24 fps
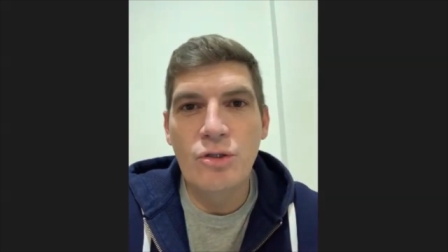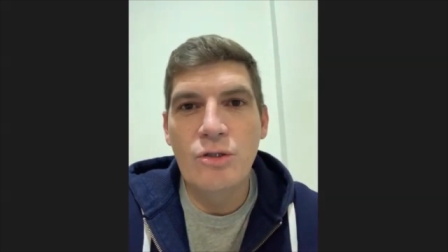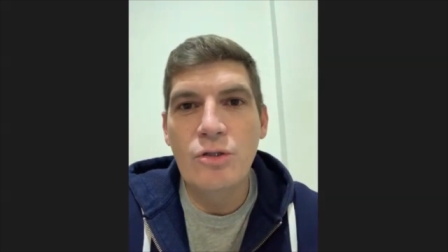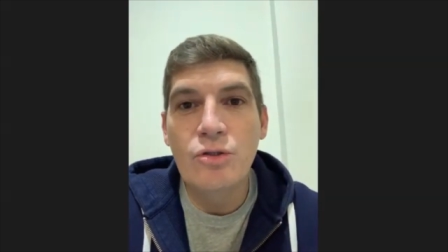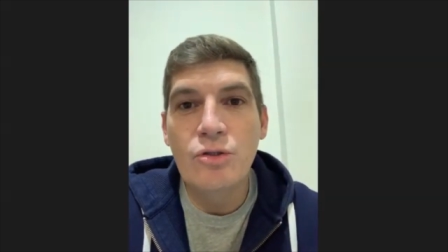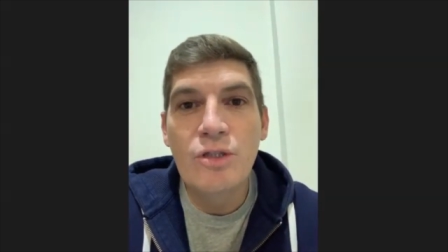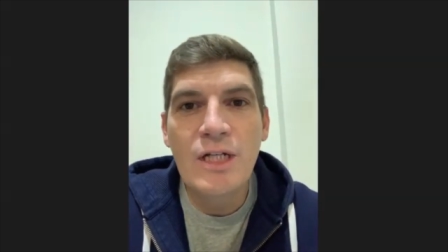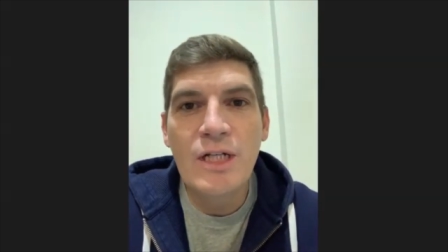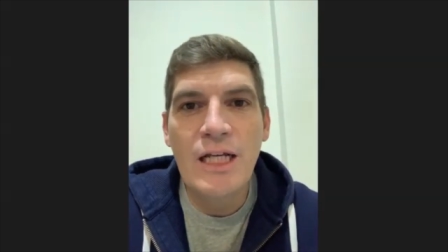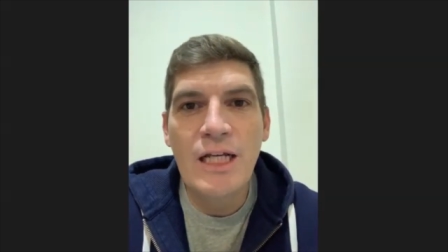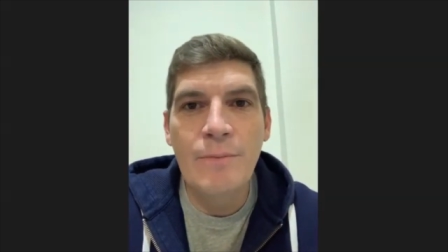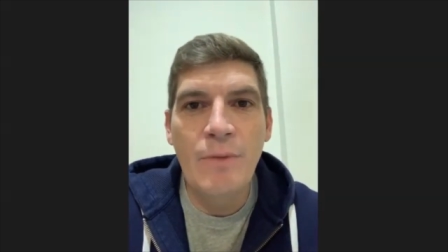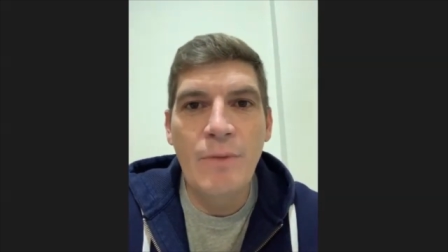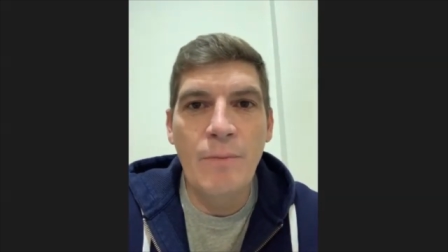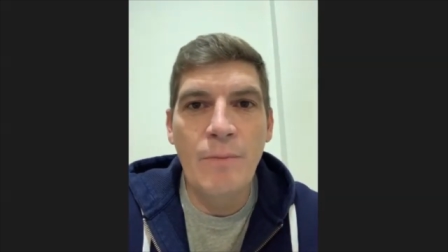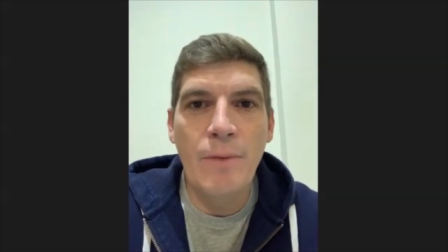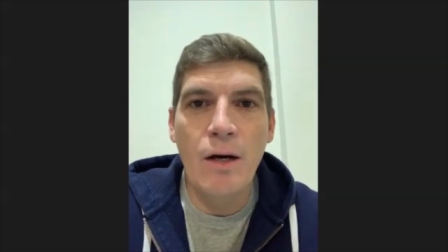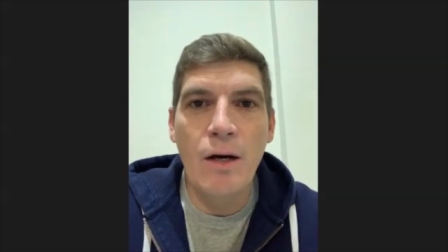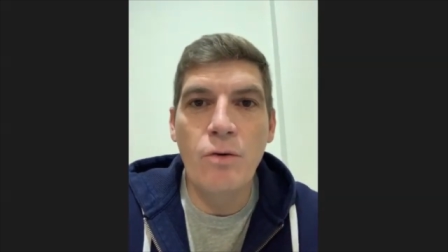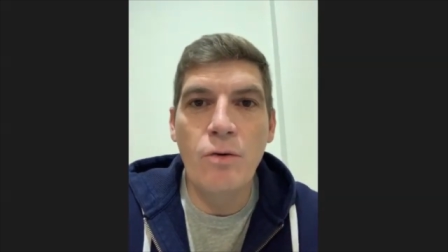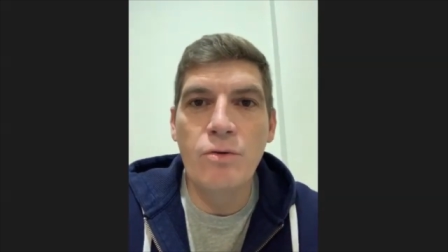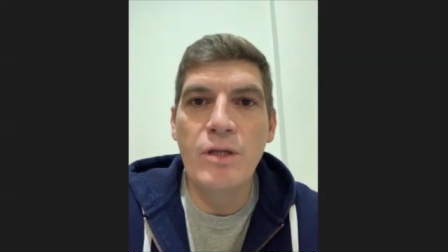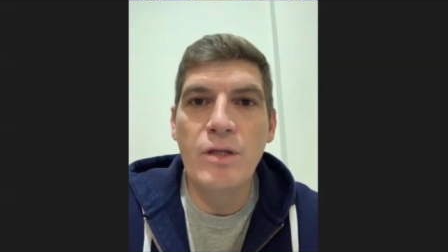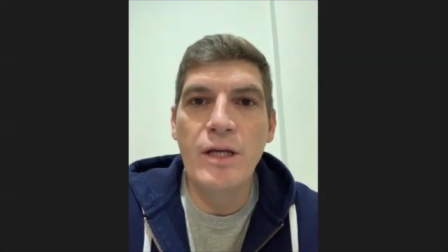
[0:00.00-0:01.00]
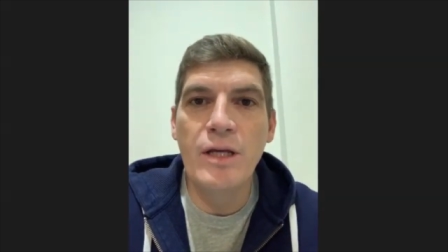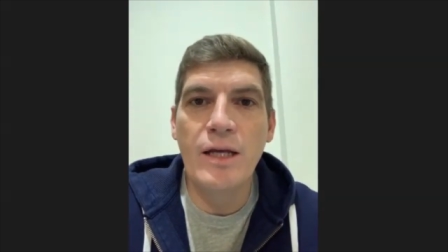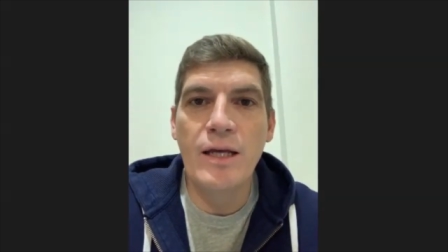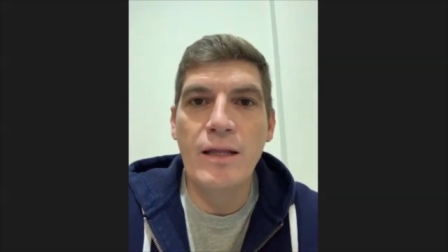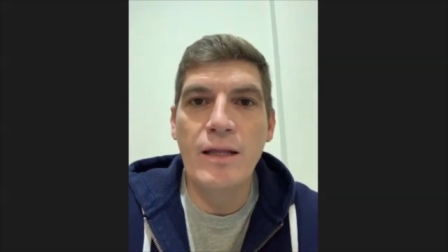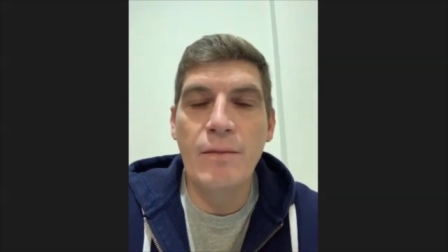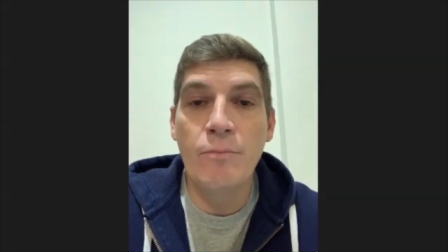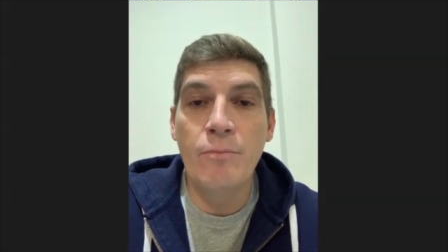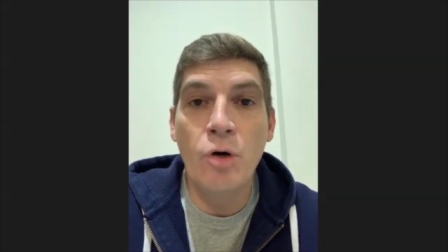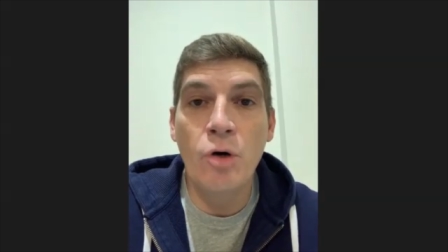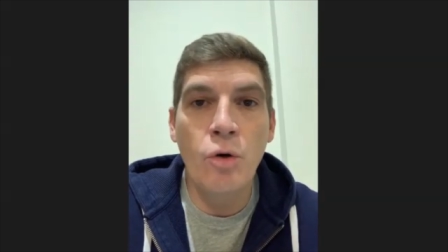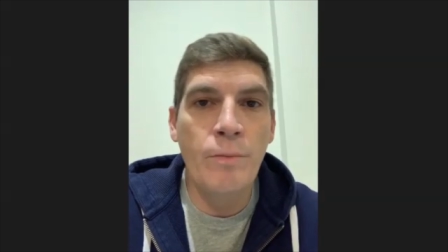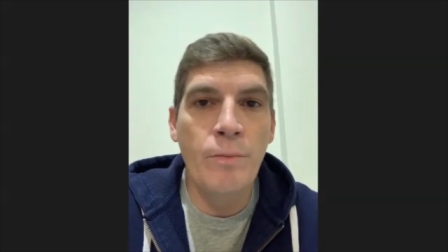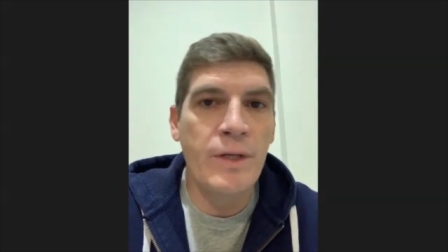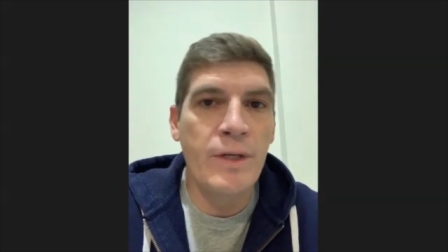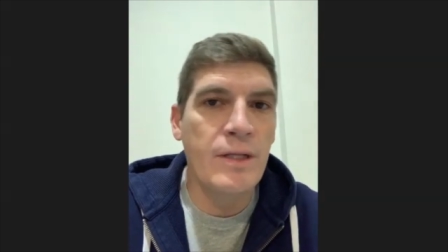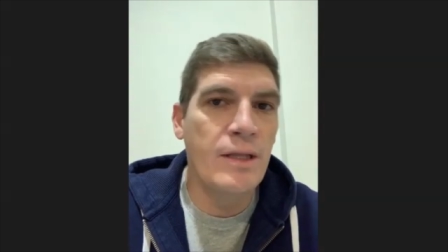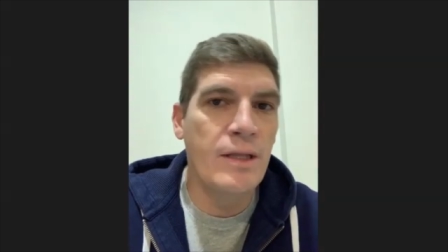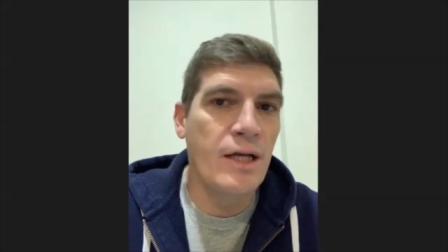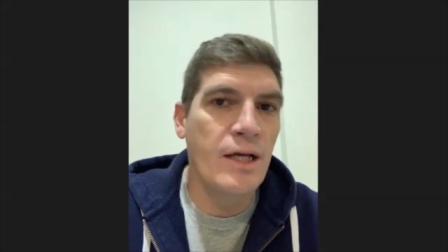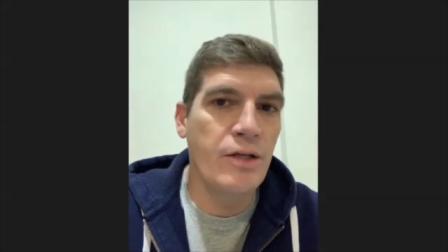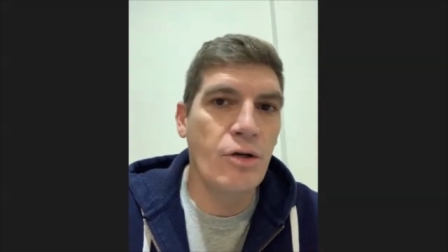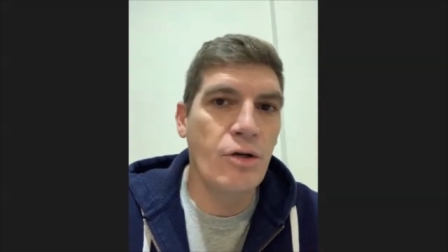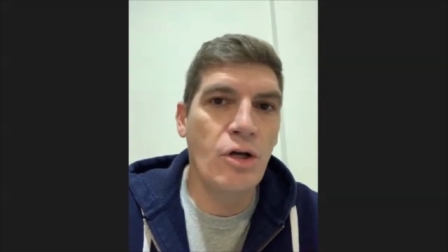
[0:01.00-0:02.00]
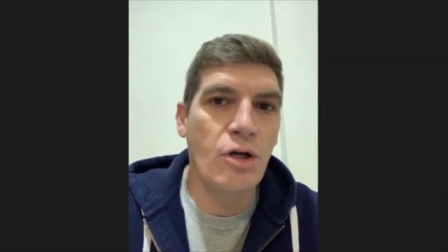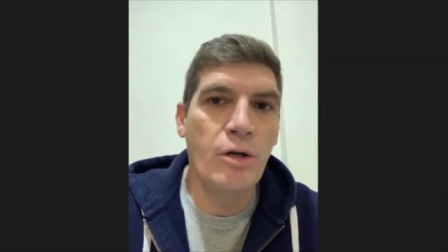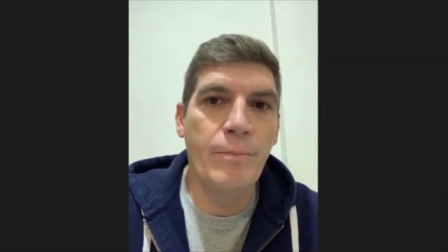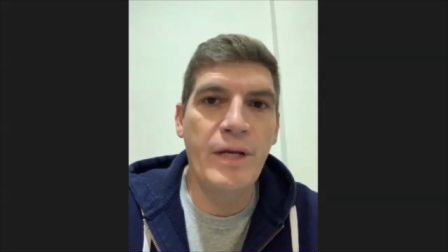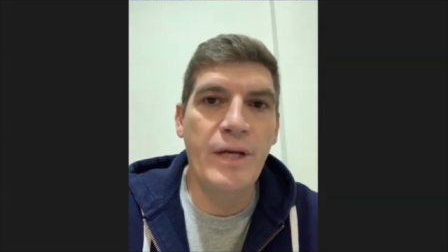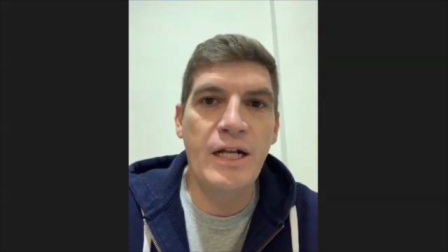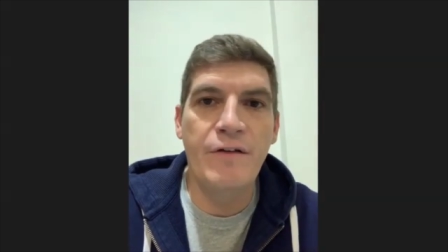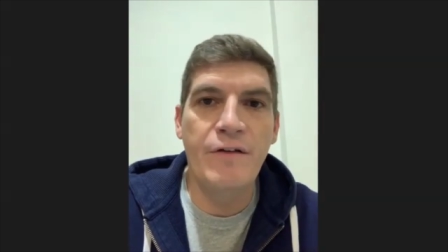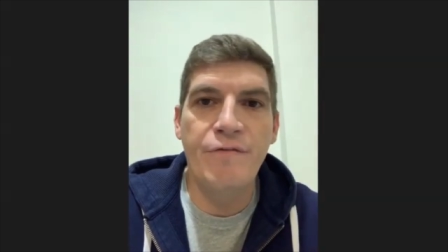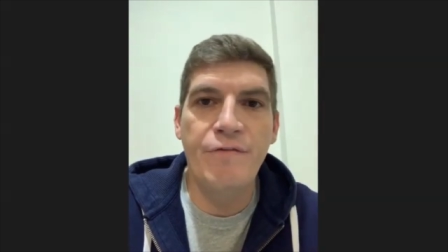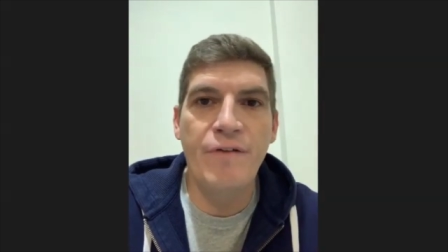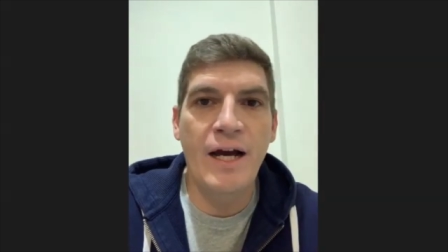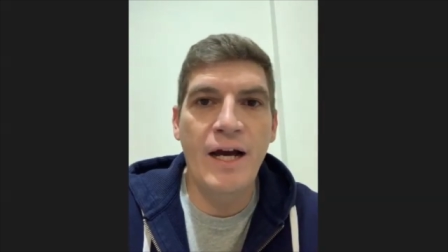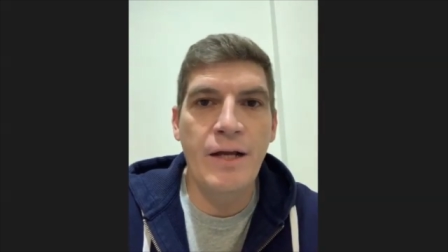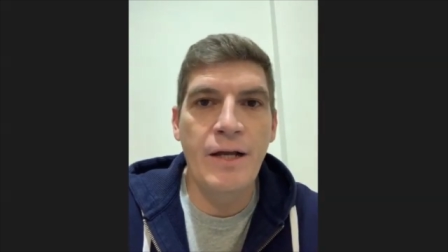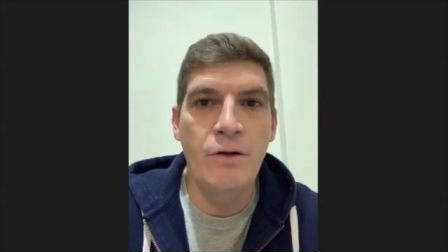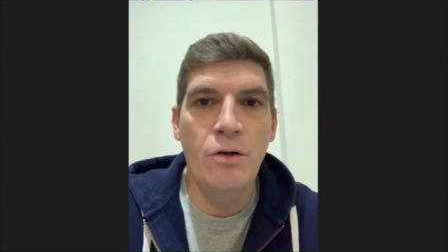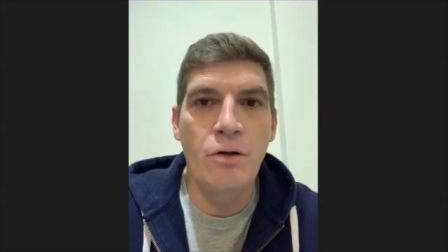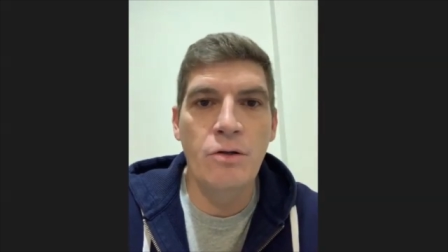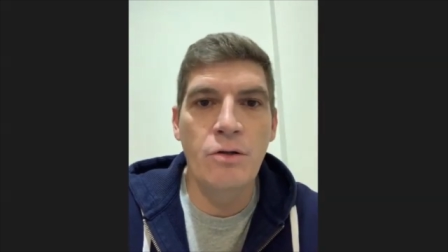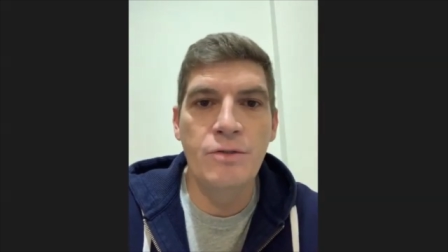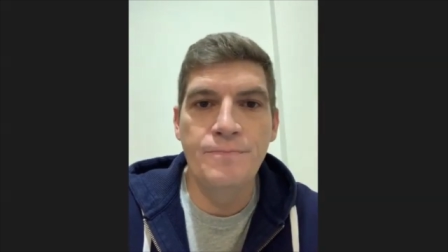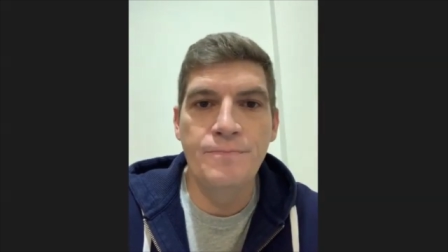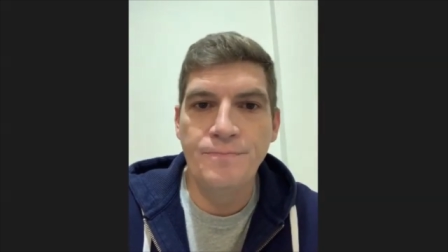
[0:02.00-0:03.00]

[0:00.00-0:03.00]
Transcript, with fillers: to dream about uh, the moment that you're going to be in a final